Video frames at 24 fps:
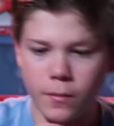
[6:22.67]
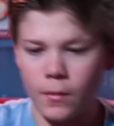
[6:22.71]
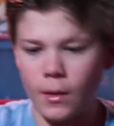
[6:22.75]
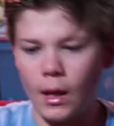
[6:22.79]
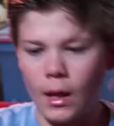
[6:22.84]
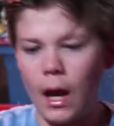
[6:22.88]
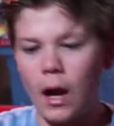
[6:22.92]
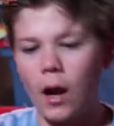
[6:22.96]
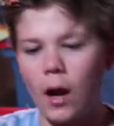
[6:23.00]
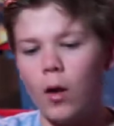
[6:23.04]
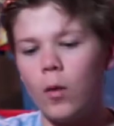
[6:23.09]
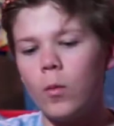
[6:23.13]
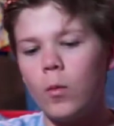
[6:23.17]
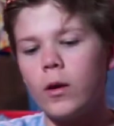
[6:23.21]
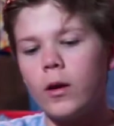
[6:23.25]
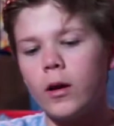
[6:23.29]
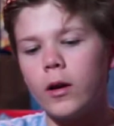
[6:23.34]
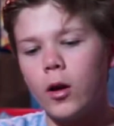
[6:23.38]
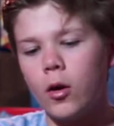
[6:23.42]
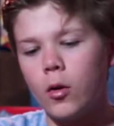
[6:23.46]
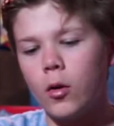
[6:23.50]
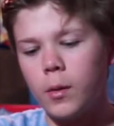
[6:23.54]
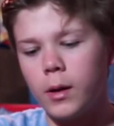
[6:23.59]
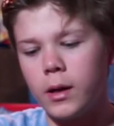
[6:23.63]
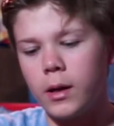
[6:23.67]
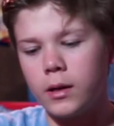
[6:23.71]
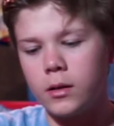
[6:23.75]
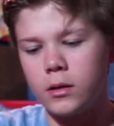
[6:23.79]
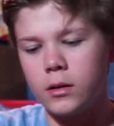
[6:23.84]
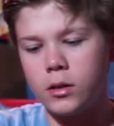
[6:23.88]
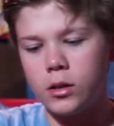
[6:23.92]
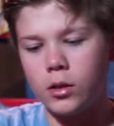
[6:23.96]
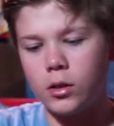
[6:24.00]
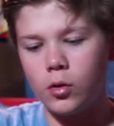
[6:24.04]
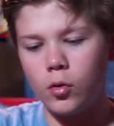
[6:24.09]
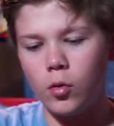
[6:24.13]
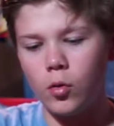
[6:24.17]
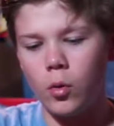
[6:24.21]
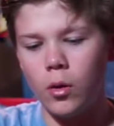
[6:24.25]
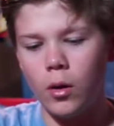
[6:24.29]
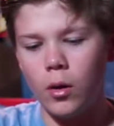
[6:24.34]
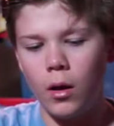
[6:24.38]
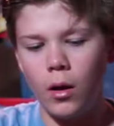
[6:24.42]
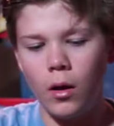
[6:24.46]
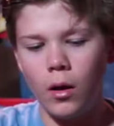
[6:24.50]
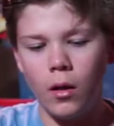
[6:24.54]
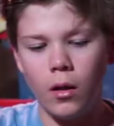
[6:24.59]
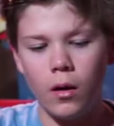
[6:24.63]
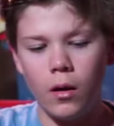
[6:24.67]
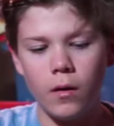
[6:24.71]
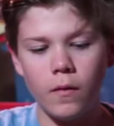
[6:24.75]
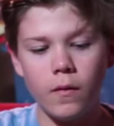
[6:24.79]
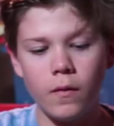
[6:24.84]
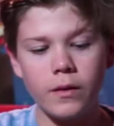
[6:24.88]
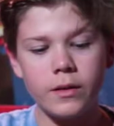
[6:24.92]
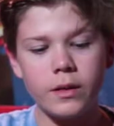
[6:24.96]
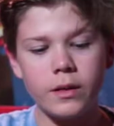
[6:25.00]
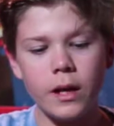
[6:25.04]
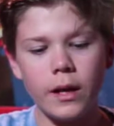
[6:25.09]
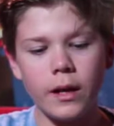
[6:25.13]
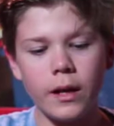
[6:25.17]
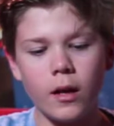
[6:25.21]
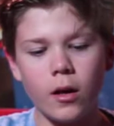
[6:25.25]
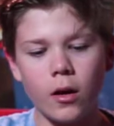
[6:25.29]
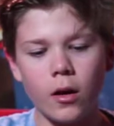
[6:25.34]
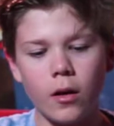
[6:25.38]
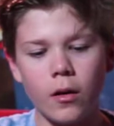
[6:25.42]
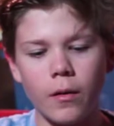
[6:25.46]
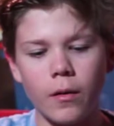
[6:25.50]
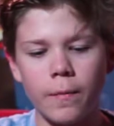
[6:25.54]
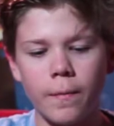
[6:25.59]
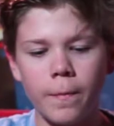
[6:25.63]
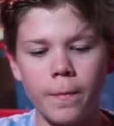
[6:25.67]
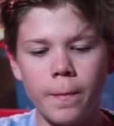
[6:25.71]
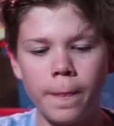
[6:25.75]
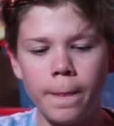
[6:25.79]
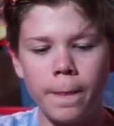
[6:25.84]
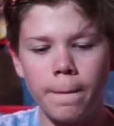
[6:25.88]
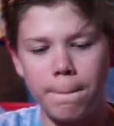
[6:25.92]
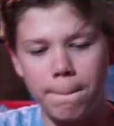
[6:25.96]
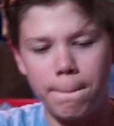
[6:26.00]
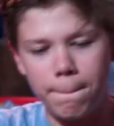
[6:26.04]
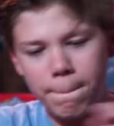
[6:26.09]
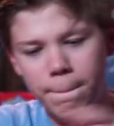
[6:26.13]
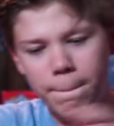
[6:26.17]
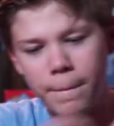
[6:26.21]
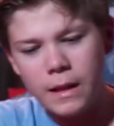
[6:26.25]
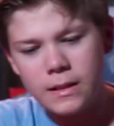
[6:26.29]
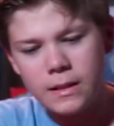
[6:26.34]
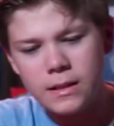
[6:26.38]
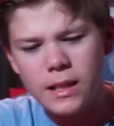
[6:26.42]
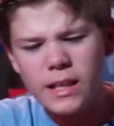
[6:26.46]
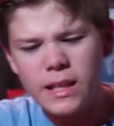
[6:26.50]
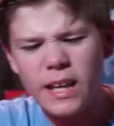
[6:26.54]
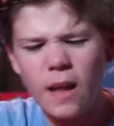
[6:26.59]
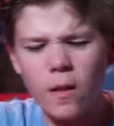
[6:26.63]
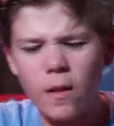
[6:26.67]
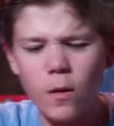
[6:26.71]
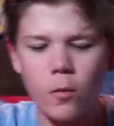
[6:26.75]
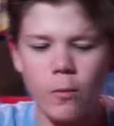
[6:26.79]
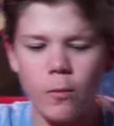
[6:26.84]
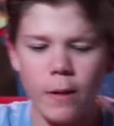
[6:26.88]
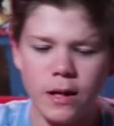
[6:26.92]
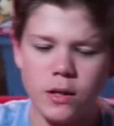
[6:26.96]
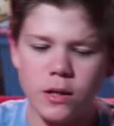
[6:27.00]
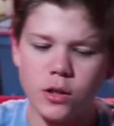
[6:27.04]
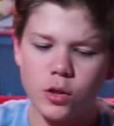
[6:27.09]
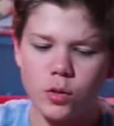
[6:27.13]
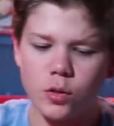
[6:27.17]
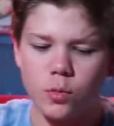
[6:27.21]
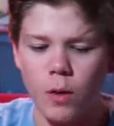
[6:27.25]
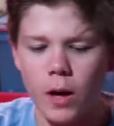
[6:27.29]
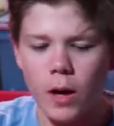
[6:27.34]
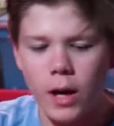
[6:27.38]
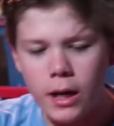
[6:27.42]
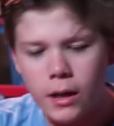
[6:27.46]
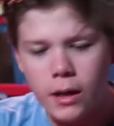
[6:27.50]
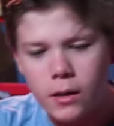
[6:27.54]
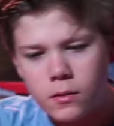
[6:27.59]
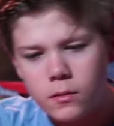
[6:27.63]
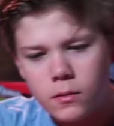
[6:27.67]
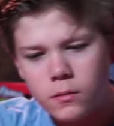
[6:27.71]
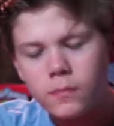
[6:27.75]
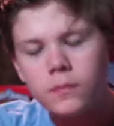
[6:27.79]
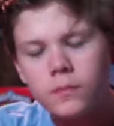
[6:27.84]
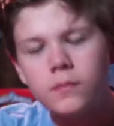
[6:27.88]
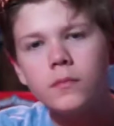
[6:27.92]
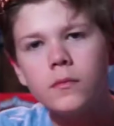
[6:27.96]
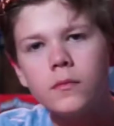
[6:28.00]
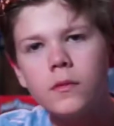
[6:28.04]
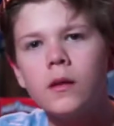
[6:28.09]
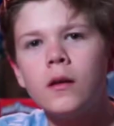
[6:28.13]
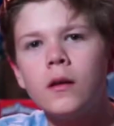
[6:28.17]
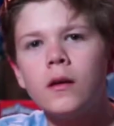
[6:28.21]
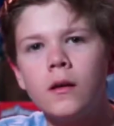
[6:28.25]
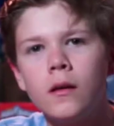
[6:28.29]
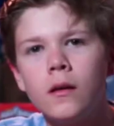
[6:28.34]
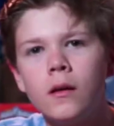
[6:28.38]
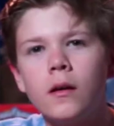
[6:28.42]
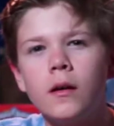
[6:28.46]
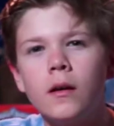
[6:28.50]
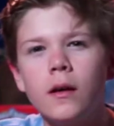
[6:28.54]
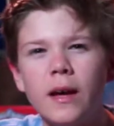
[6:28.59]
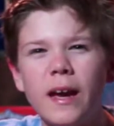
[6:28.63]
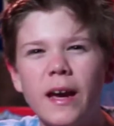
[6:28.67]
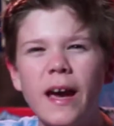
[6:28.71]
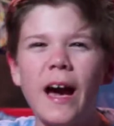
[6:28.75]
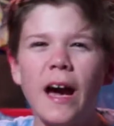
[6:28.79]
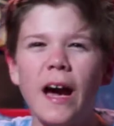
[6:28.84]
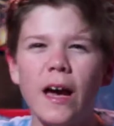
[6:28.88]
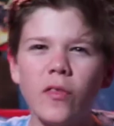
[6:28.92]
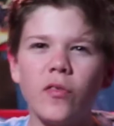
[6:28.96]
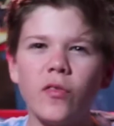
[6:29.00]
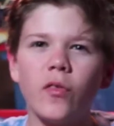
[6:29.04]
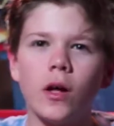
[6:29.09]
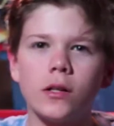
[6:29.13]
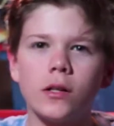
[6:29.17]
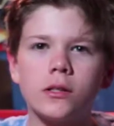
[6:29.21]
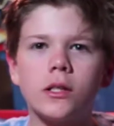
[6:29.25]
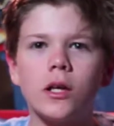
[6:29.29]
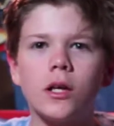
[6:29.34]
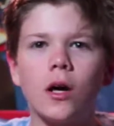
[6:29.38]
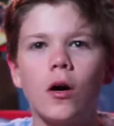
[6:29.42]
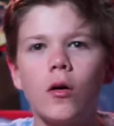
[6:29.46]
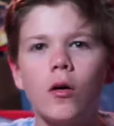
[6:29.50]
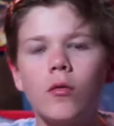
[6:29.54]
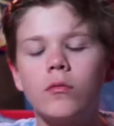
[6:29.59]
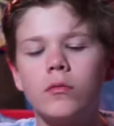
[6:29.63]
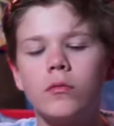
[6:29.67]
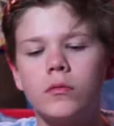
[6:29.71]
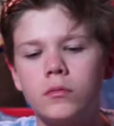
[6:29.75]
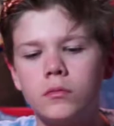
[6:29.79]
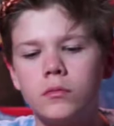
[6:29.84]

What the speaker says: Now we're going to the tiger. That's the Yellow Rangers, right? Yeah, I thought so.